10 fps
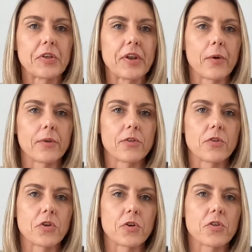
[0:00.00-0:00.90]
now
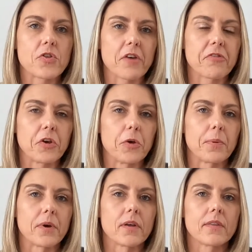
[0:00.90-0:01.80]
introduce Geoff
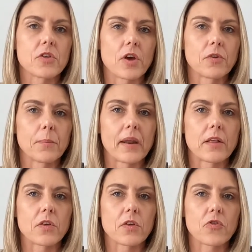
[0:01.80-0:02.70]
Cooper, the General
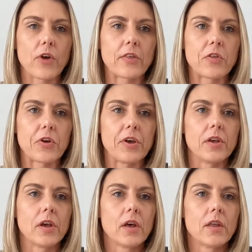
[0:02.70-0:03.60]
Manager
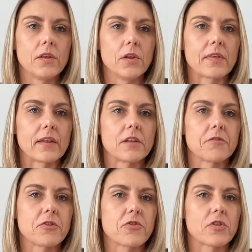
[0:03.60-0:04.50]
Strategy, the New Zealand
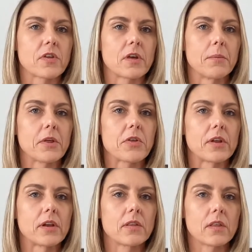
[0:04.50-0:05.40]
Infrastructure
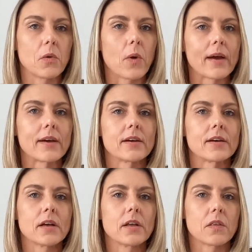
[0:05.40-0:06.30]
Commission, to
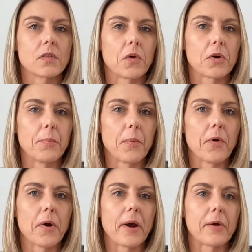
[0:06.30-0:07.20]
Waihanga to talk
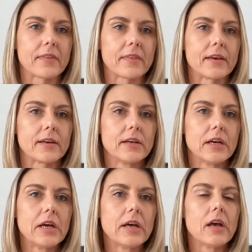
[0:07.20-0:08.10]
more about it.
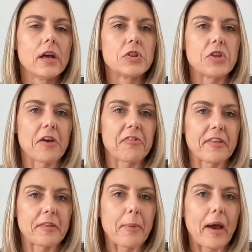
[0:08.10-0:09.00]
Geoff
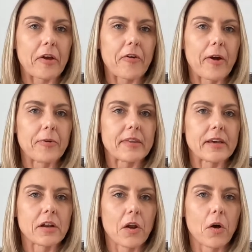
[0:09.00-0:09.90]
has a background
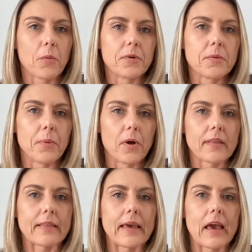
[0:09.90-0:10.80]
in global
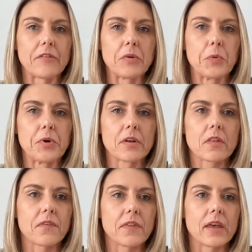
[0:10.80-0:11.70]
policy, having
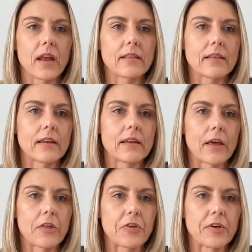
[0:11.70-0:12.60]
worked for the United
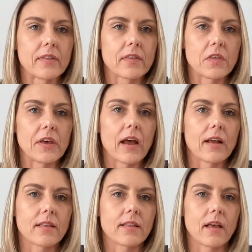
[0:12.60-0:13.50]
Nations, the
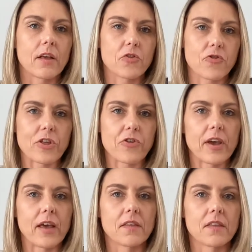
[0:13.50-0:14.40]
United States
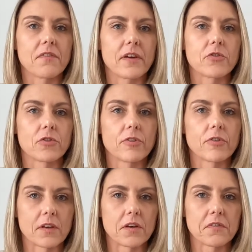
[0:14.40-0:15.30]
Treasury and the Federal
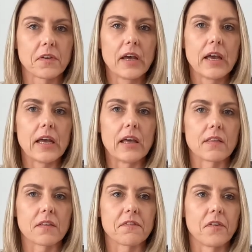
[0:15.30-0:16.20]
Reserve. He
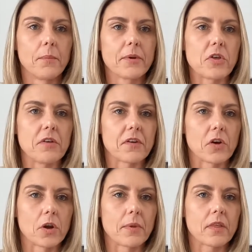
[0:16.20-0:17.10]
is the former chief
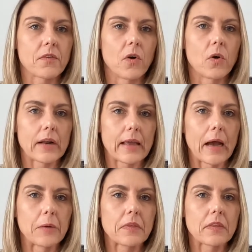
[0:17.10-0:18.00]
economist for Auckland
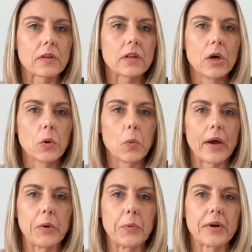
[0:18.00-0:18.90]
Council, where
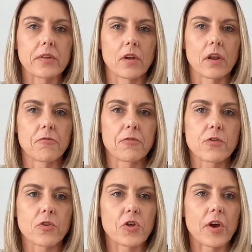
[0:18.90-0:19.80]
he worked on
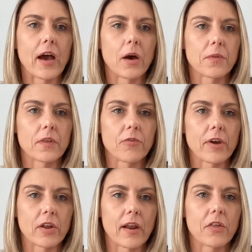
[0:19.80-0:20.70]
infrastructure, housing,
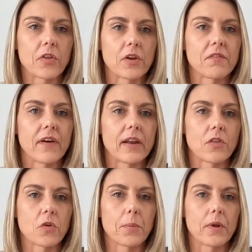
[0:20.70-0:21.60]
regulation and
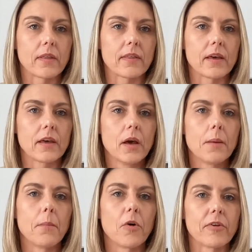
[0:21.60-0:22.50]
financial policy.
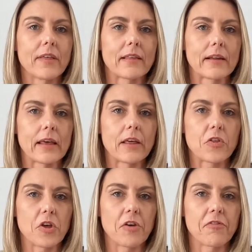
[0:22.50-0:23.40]
More recently,
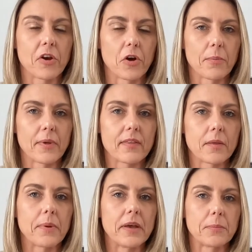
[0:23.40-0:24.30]
as chief economist
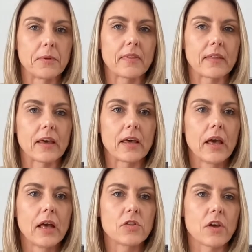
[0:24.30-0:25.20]
at PwC,
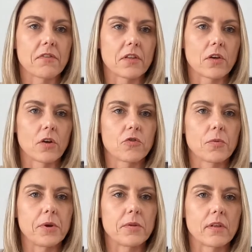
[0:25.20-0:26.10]
Geoff has
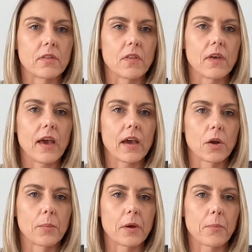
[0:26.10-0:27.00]
contributed to the
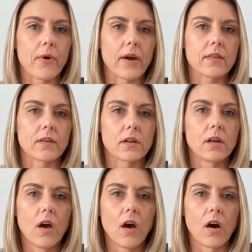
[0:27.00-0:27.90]
economic
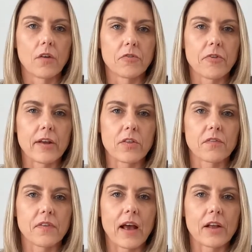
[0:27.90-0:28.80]
appraisal of a range
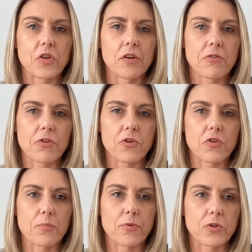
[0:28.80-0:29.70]
of large
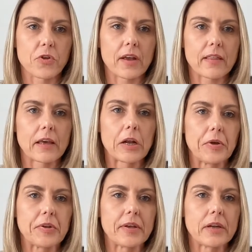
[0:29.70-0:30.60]
infrastructure projects,
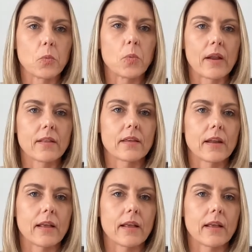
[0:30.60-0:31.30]
including Wellington